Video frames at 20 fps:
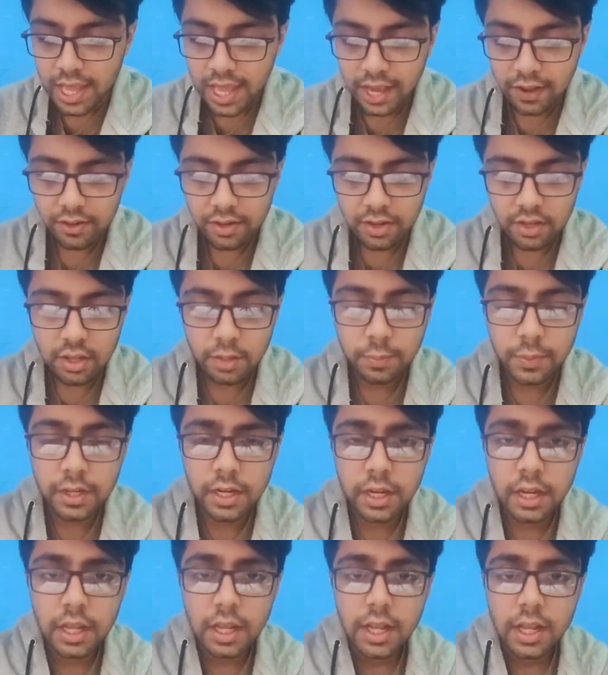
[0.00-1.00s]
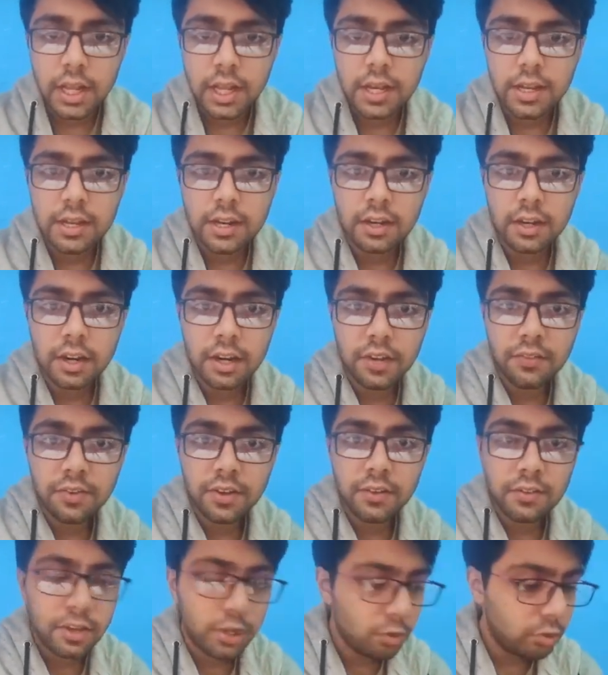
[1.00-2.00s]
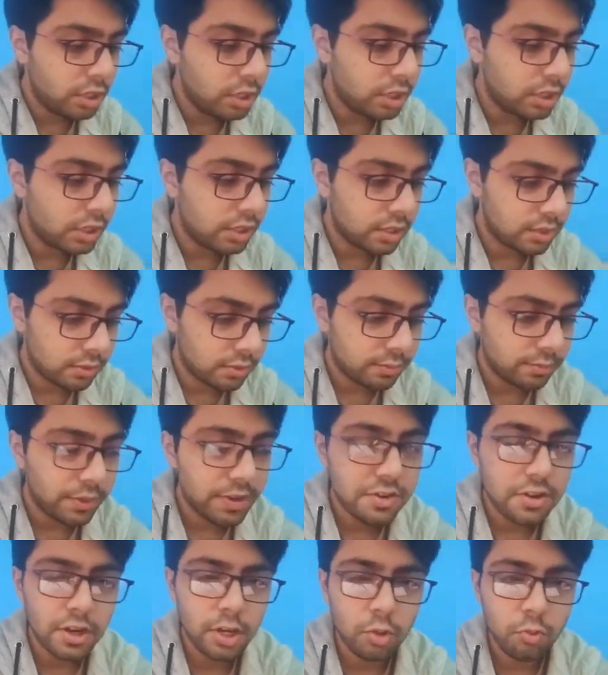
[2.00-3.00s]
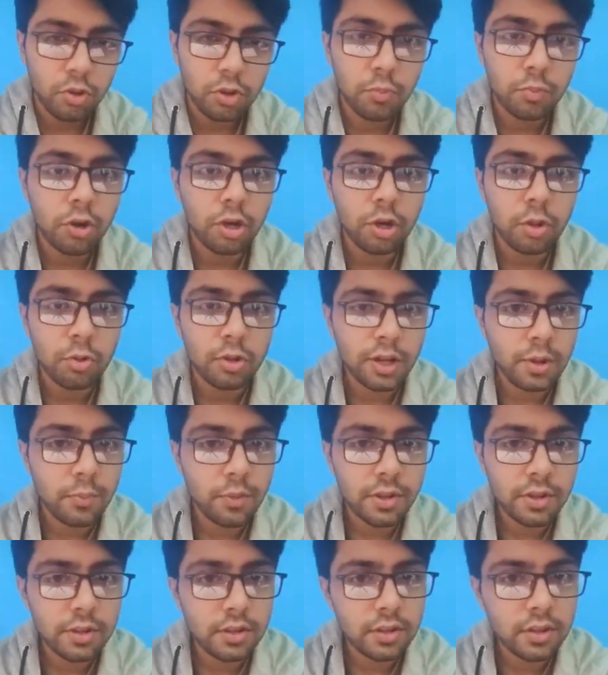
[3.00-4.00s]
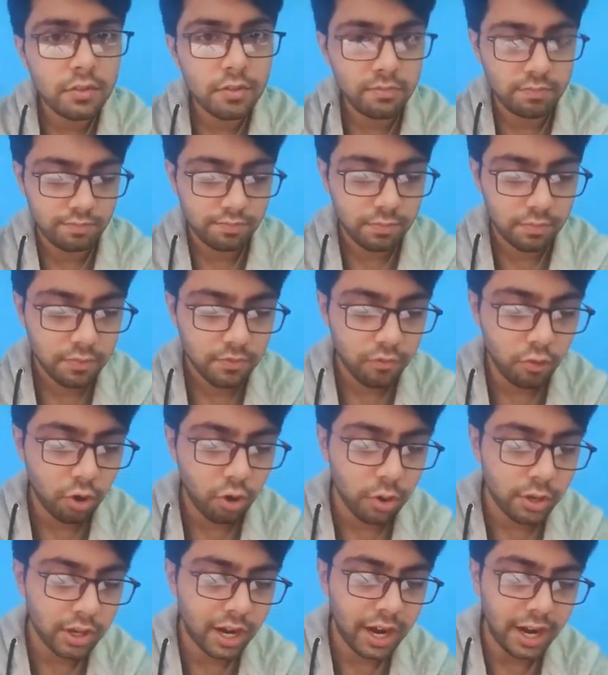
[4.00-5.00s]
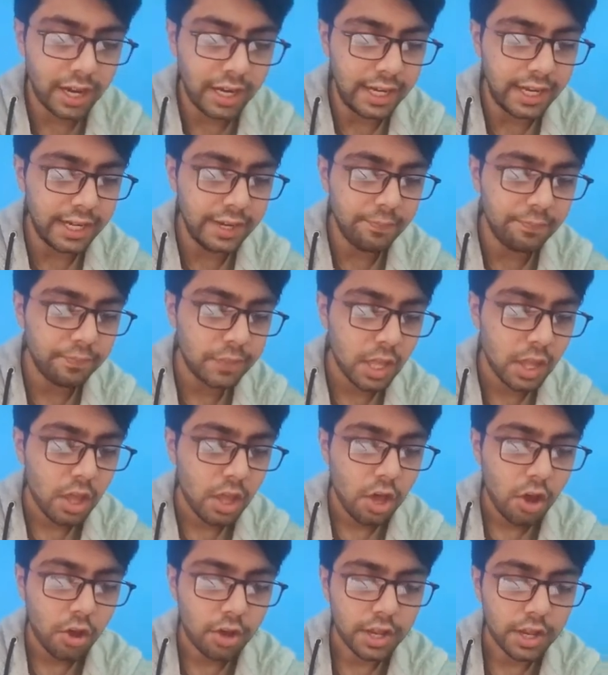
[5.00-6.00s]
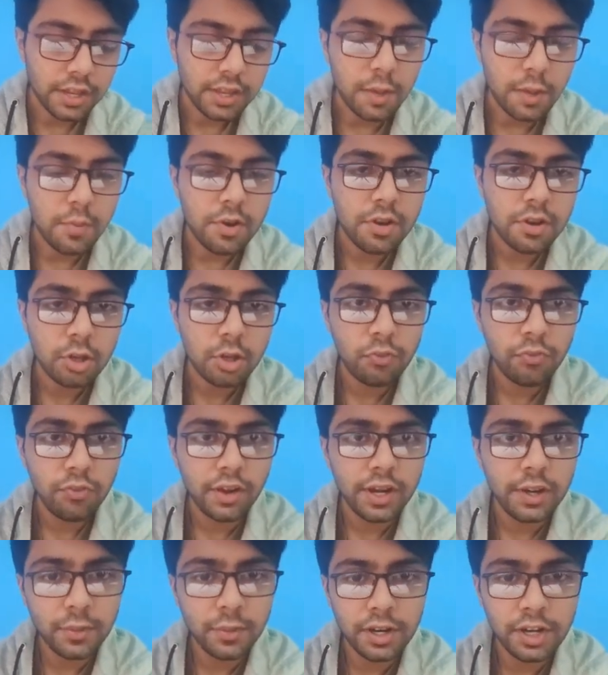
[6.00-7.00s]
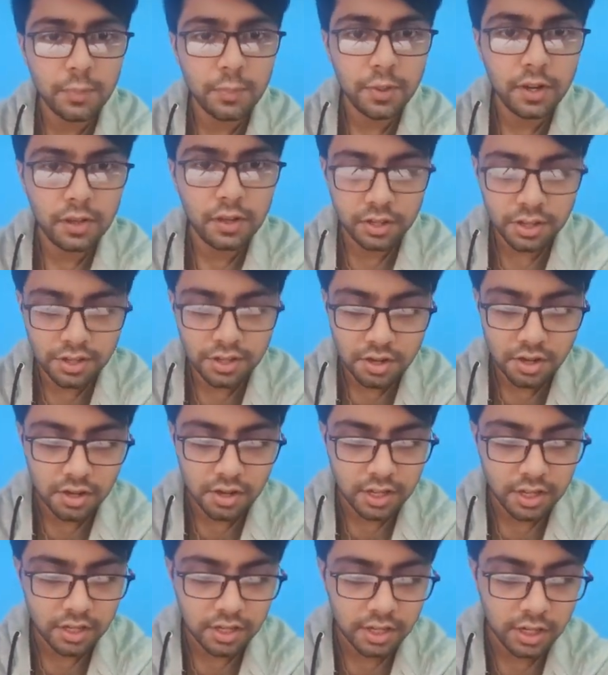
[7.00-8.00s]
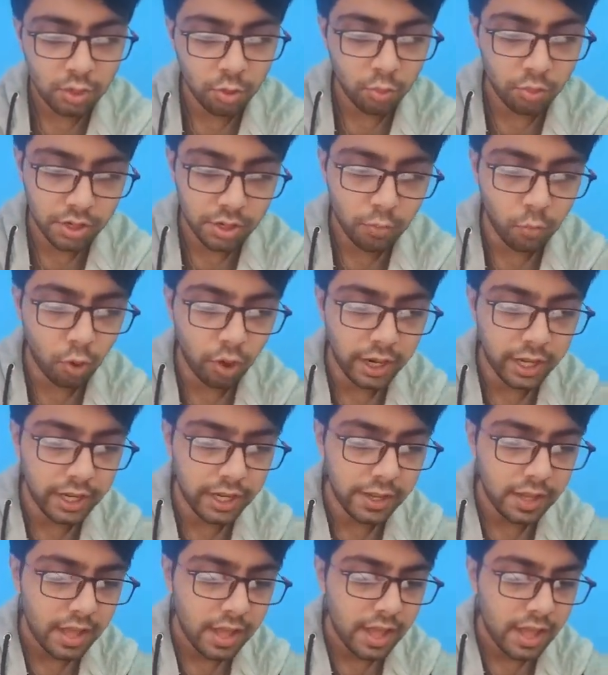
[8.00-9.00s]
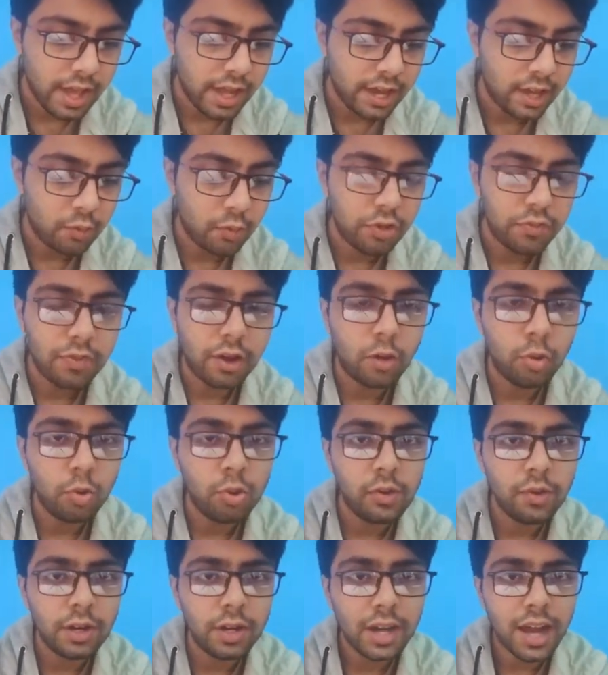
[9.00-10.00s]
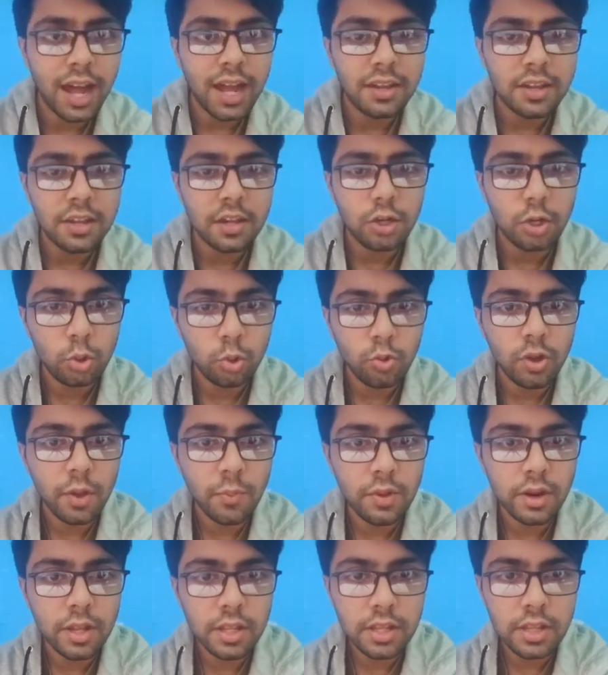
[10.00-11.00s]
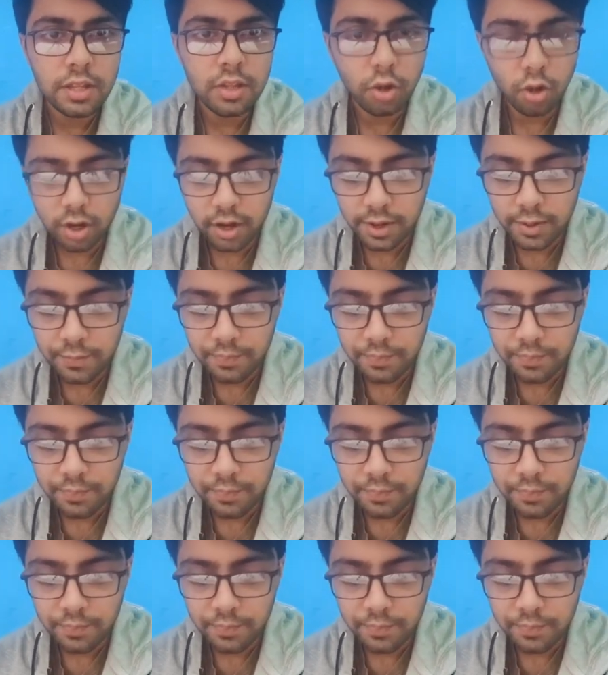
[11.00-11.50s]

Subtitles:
I'll just repeat. It's a 35-year-old patient who was brought to the emergency following a RTA. On examination, you find multiple injuries are there over his body and was found to have class 2 hemorrhagic shock.